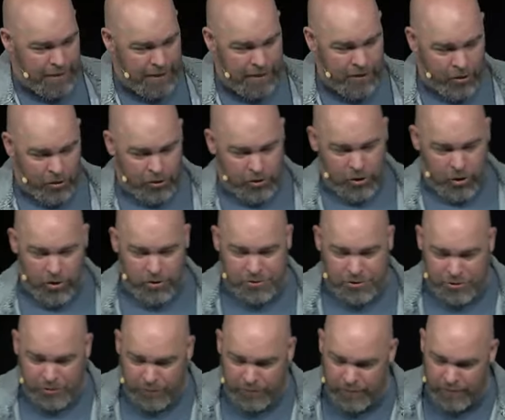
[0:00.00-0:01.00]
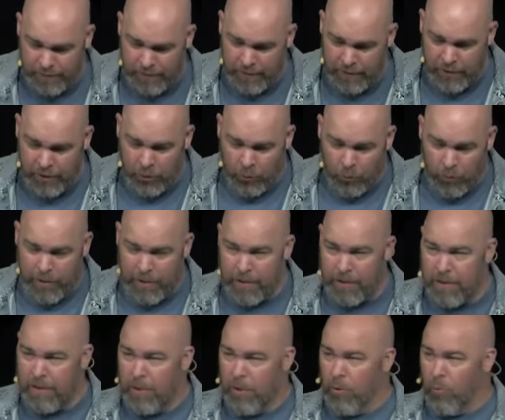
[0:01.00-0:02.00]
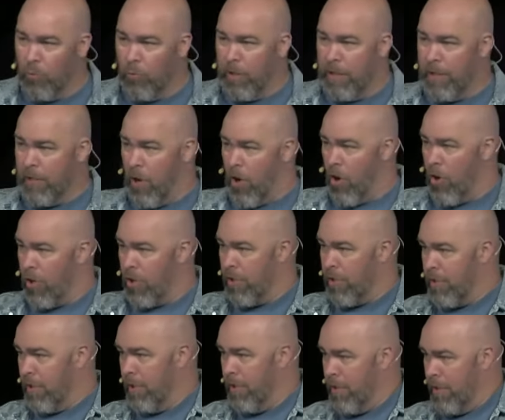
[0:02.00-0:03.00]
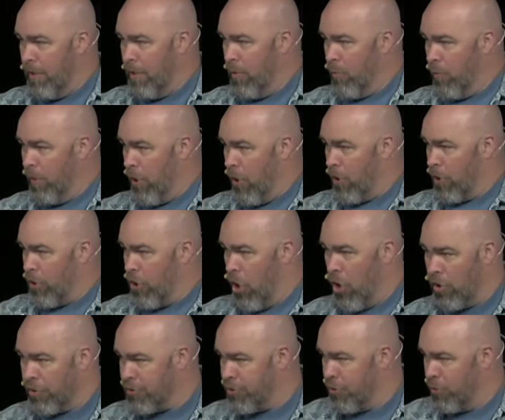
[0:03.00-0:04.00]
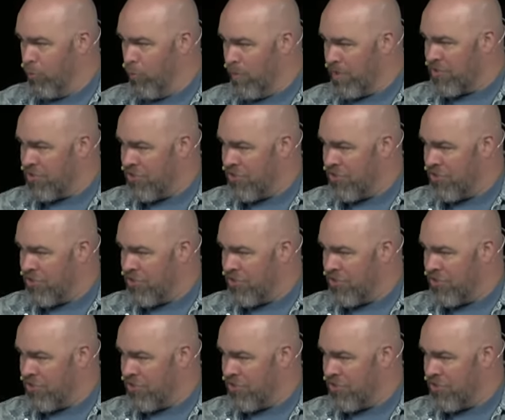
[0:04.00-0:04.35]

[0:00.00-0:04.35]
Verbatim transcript: in our culture when when our when our culture was